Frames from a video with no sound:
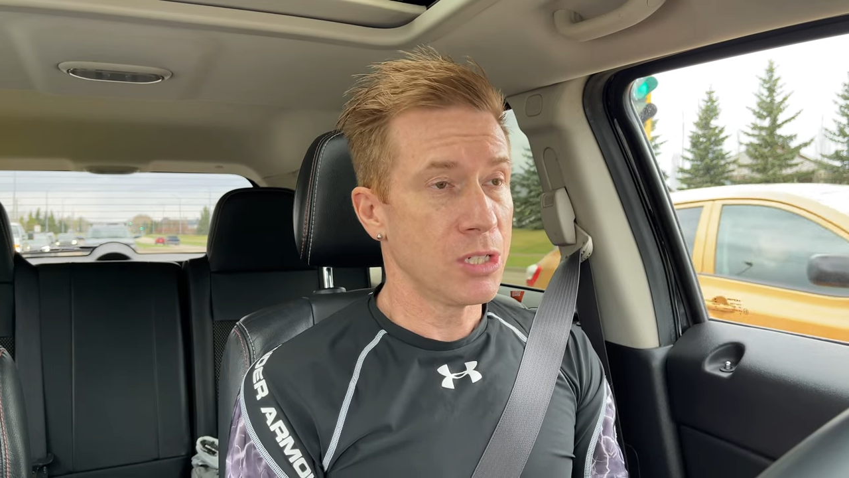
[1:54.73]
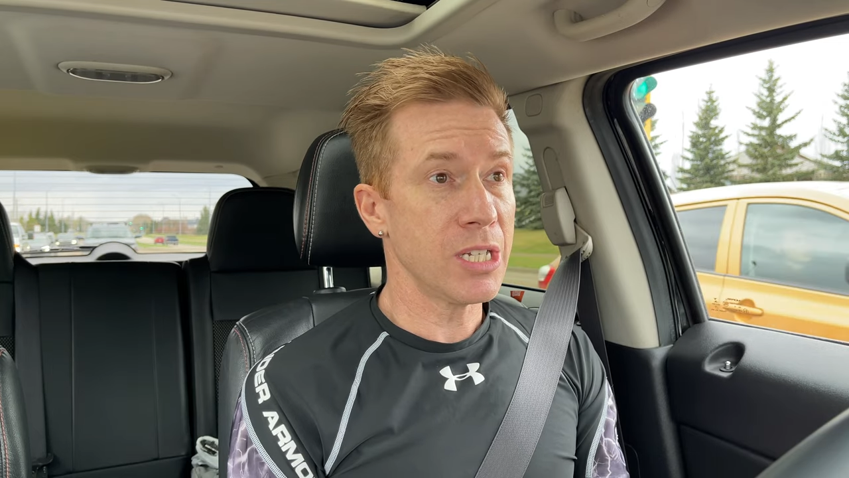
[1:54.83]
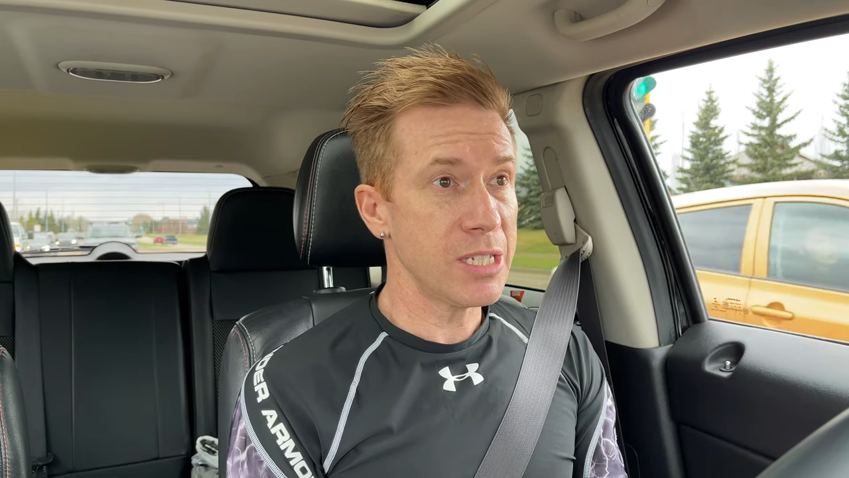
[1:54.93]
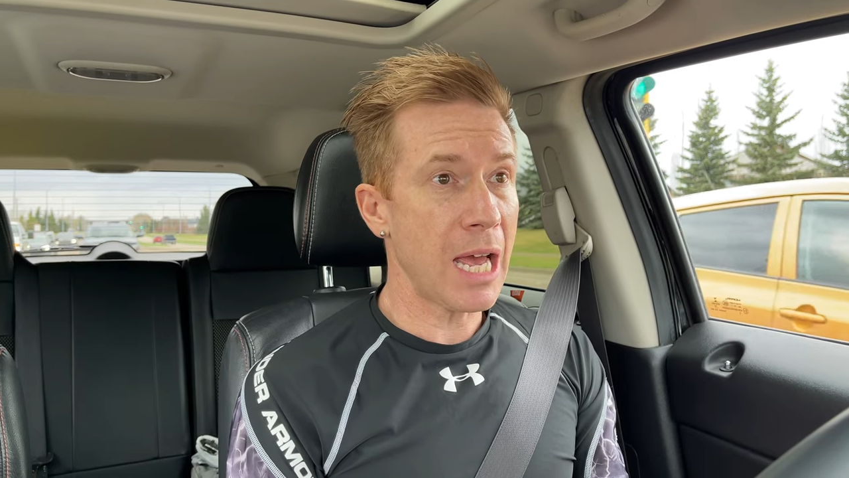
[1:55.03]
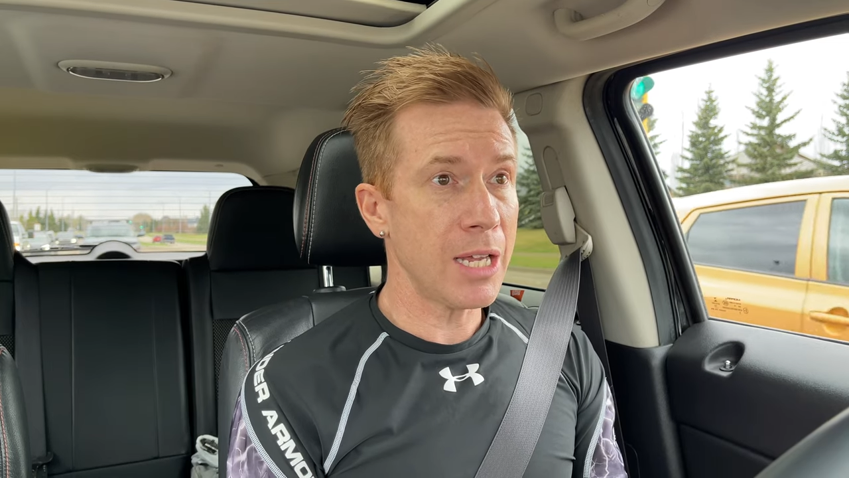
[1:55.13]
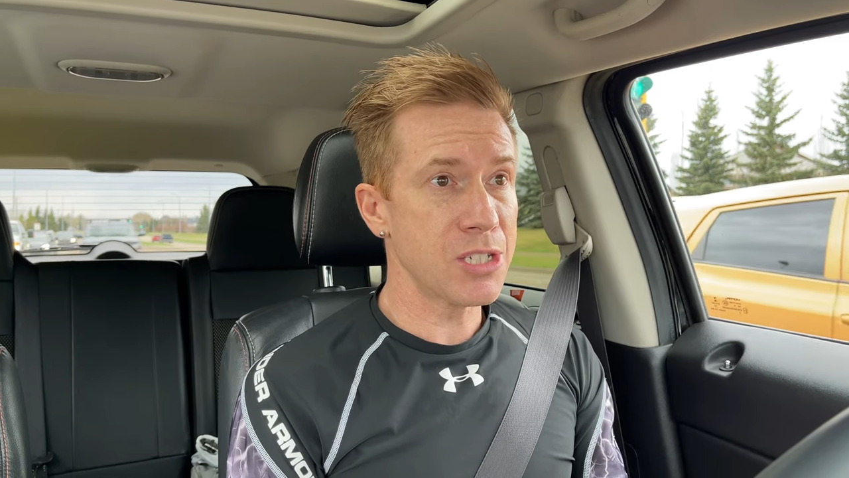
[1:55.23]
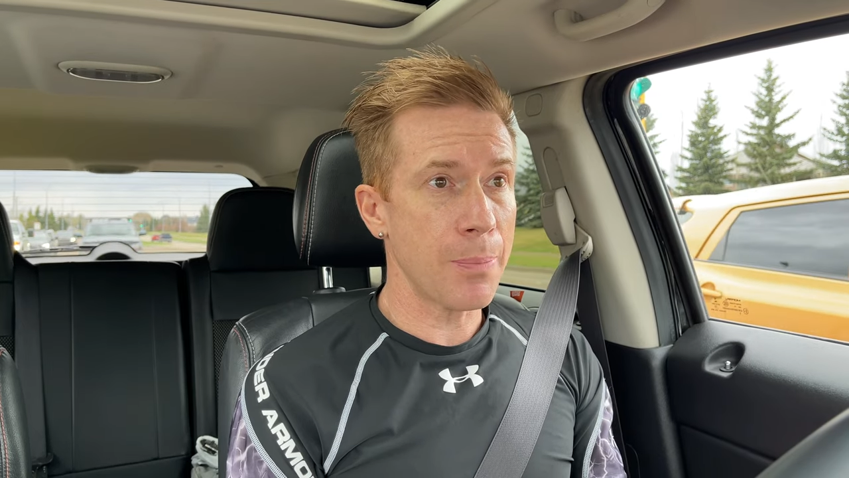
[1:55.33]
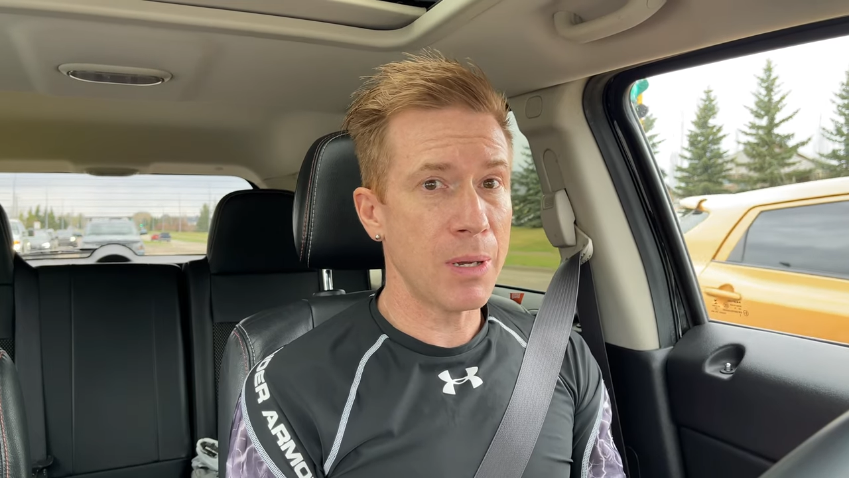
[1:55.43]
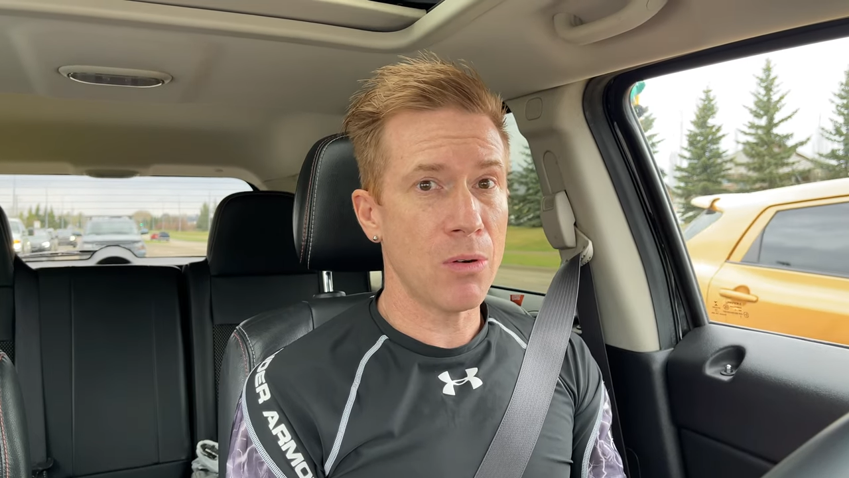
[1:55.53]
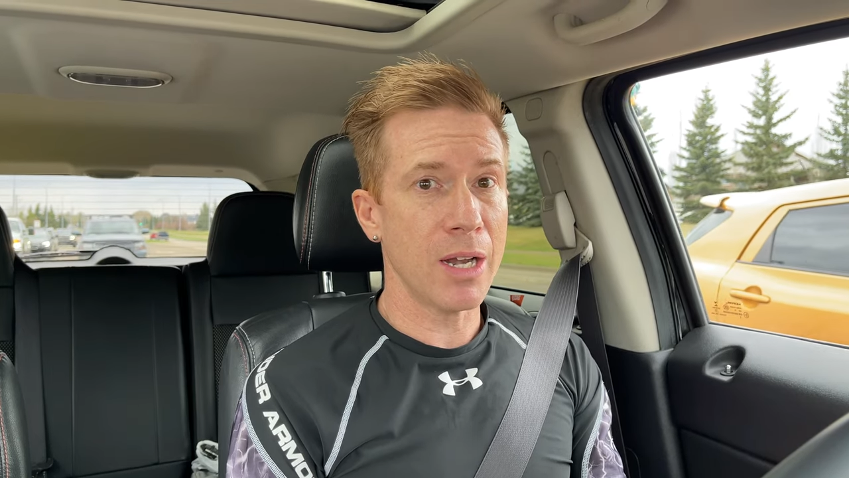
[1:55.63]
He says, yeah, it's
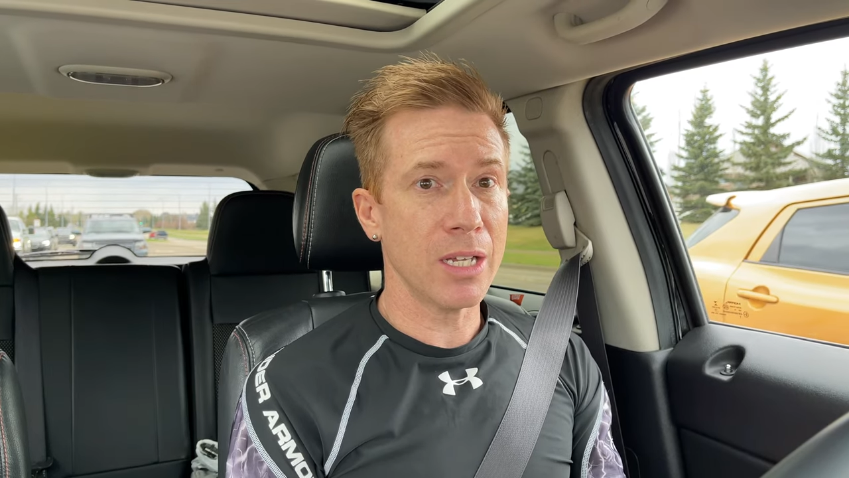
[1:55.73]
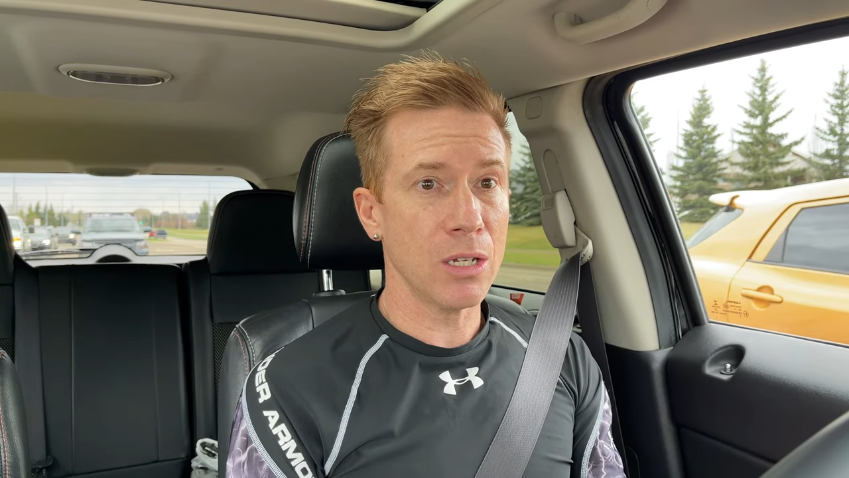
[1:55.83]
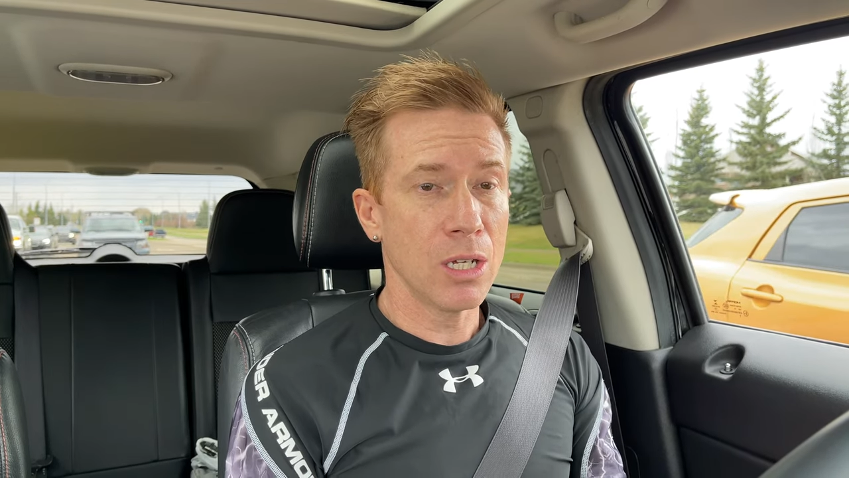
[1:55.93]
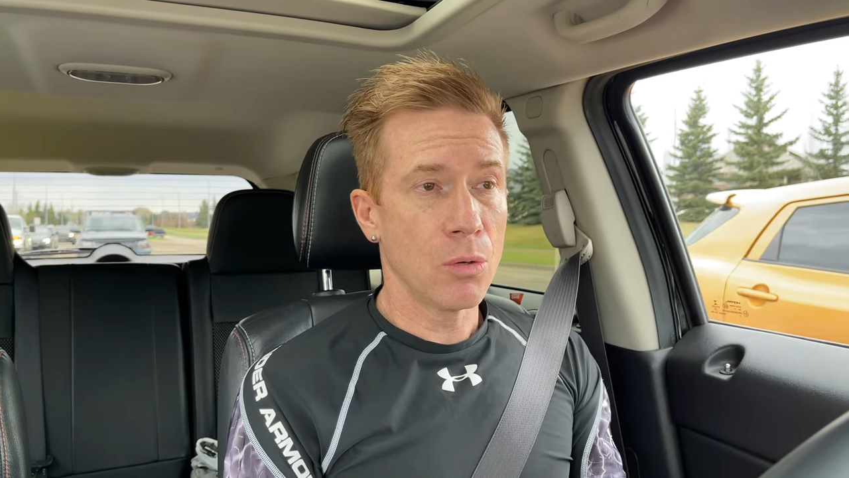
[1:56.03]
up and running.